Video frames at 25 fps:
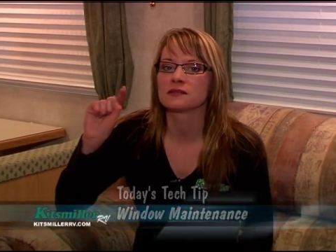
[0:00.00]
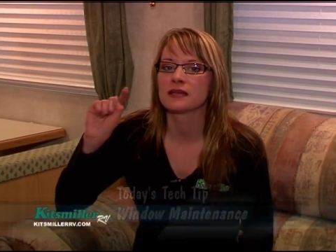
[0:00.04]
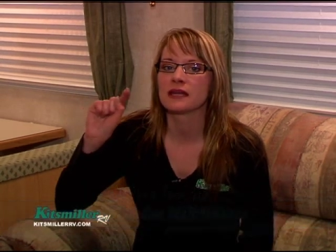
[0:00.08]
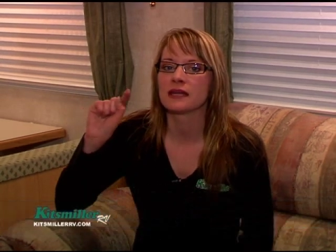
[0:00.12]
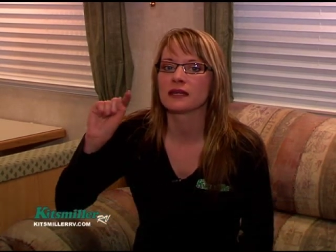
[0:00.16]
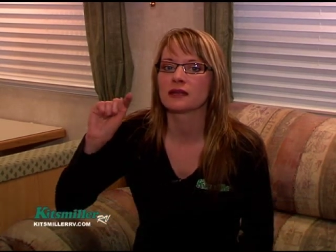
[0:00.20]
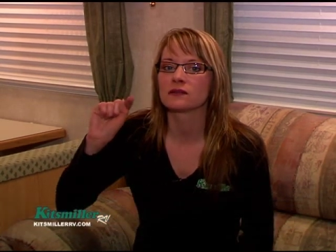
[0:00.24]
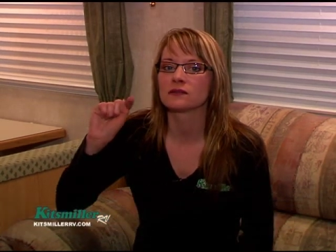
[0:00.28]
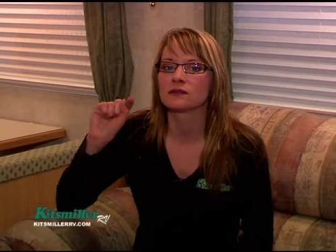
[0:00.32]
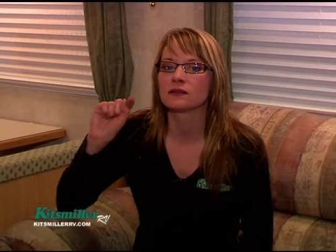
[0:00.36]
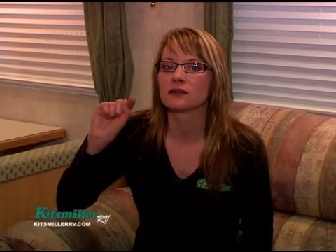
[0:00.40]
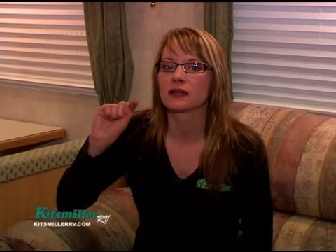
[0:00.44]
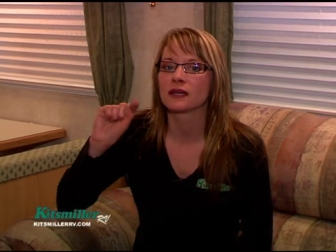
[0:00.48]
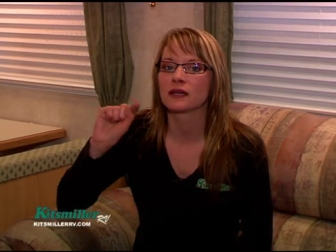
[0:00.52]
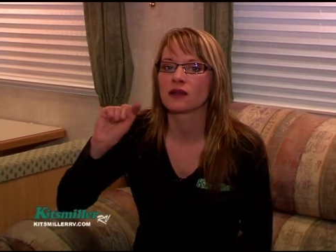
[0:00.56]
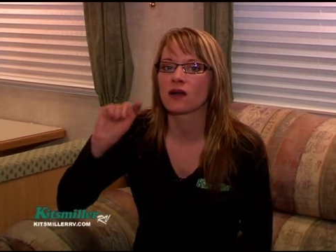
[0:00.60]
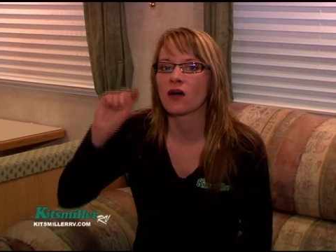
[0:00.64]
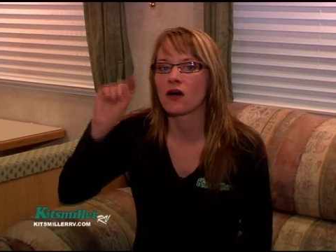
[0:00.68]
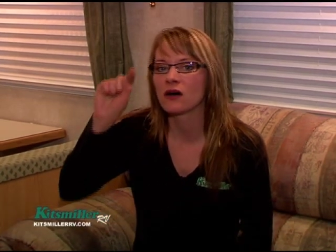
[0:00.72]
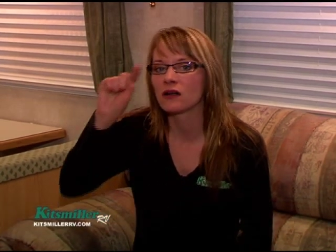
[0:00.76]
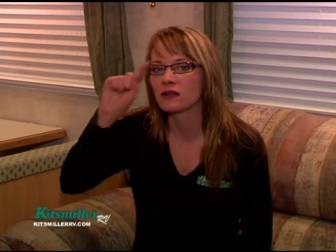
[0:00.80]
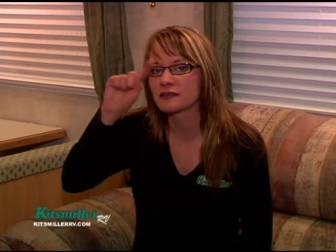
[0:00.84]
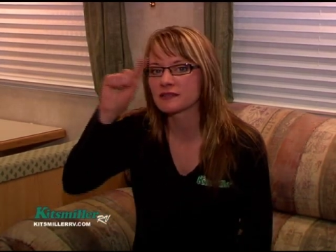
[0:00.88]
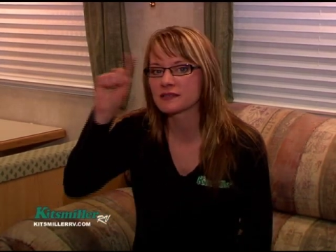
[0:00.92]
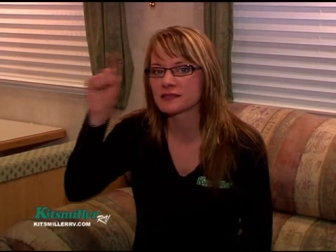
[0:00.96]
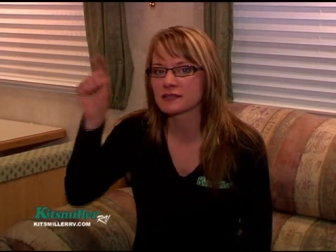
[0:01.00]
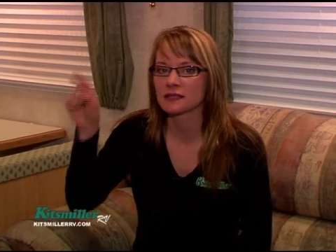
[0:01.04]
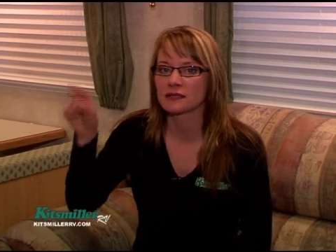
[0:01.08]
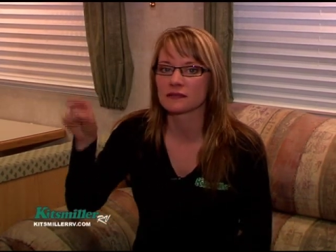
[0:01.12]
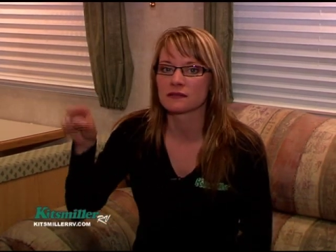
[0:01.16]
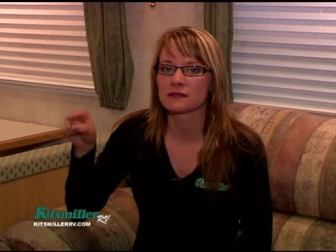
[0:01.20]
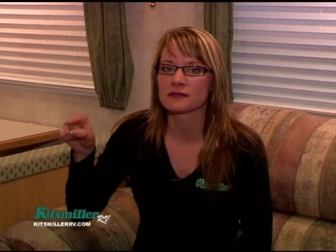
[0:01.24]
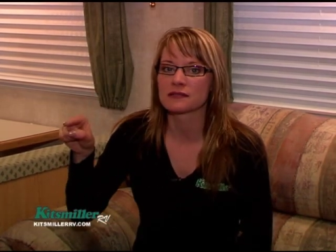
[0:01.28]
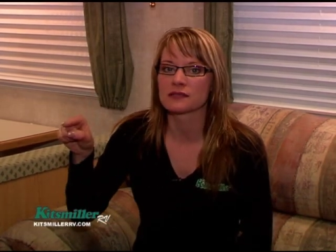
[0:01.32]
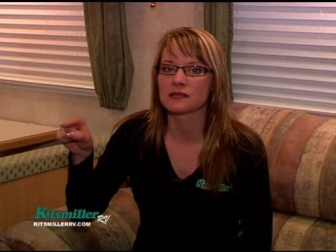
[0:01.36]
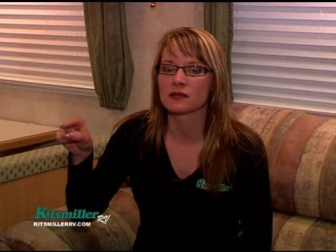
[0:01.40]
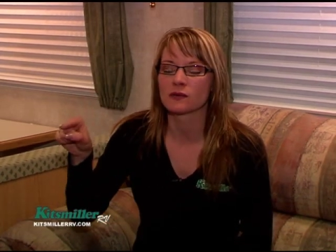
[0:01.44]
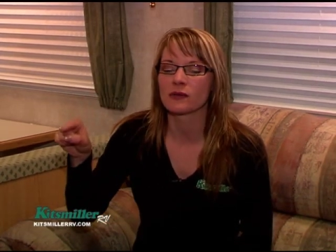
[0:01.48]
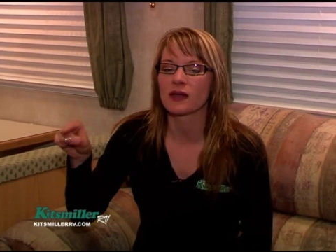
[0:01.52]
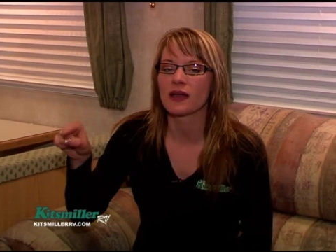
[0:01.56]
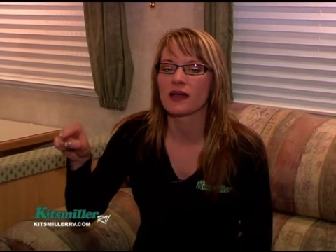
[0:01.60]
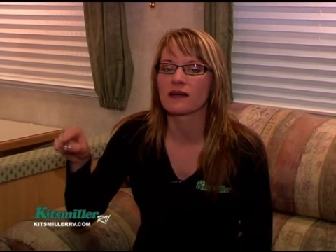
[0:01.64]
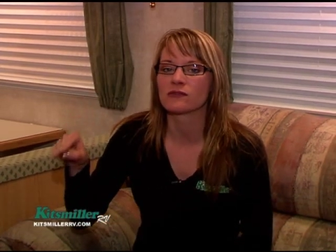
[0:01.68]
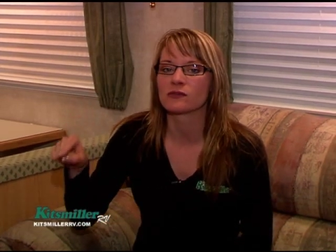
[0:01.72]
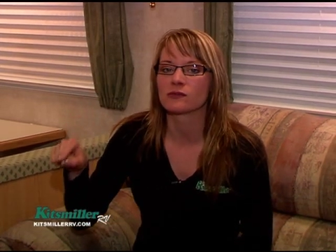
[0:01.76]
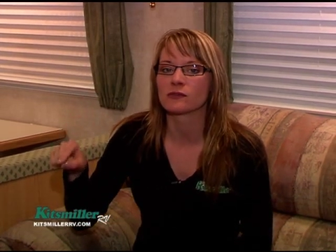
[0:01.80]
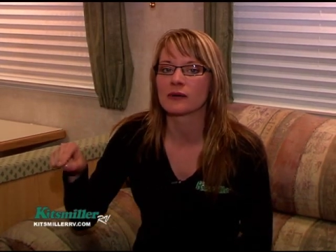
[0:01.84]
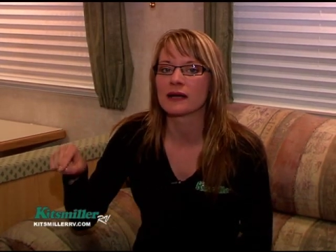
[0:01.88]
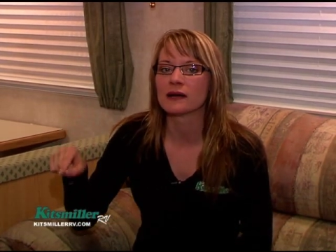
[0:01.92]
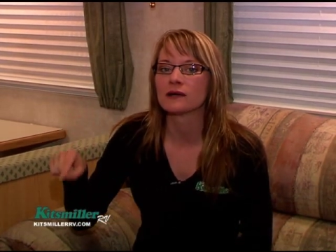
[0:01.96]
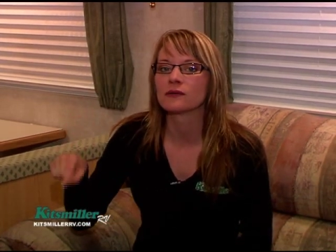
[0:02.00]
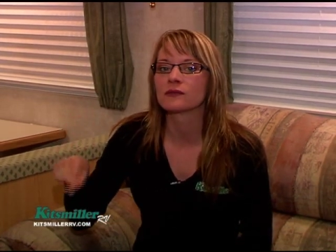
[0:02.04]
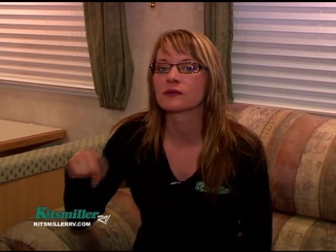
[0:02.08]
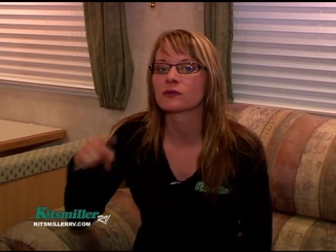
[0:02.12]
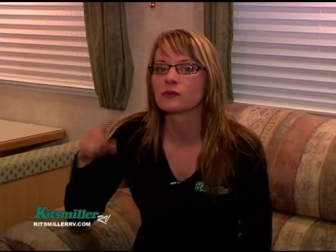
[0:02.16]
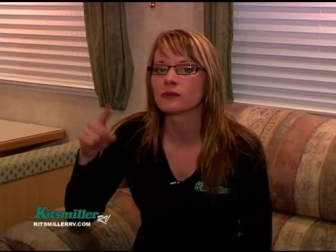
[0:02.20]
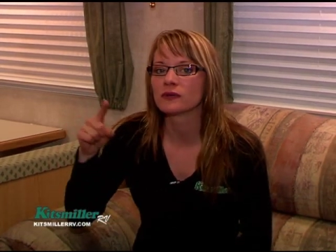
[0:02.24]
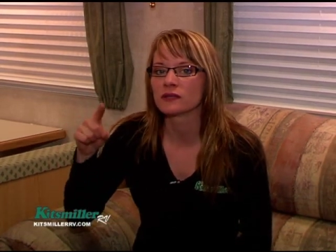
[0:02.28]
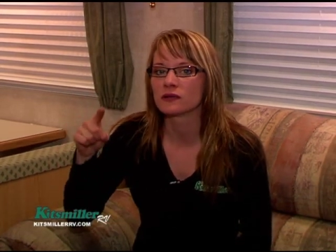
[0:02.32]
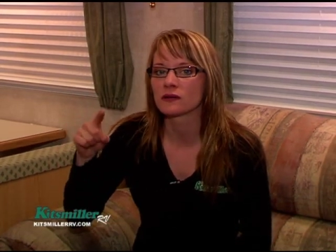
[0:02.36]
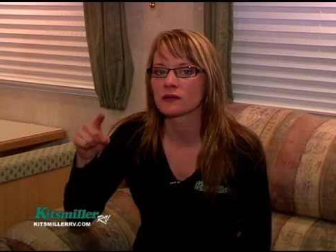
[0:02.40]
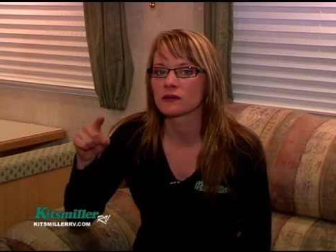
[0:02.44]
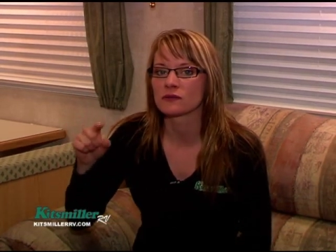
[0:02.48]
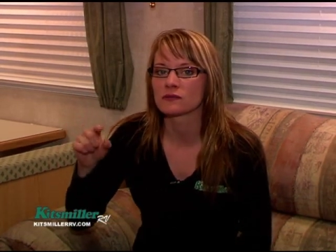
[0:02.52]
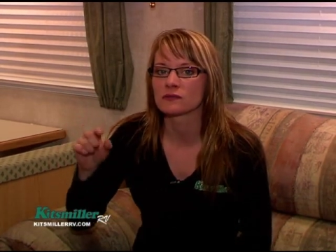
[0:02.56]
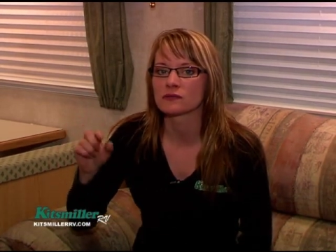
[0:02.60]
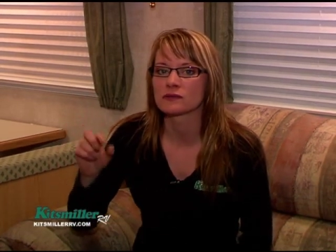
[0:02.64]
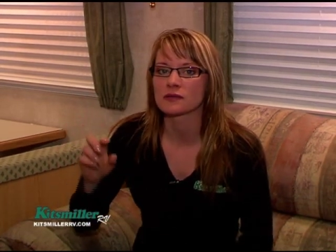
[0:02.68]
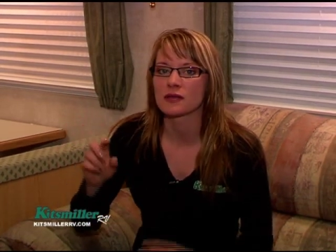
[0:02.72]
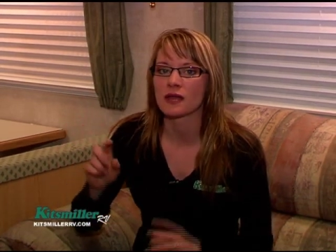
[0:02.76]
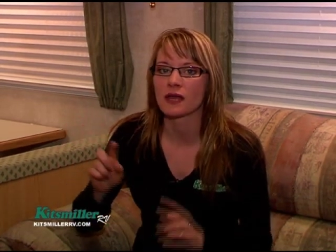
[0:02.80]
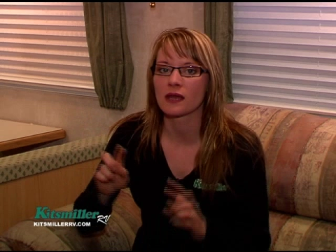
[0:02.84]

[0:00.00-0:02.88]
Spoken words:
take a look at all the sealants that we have around the windows,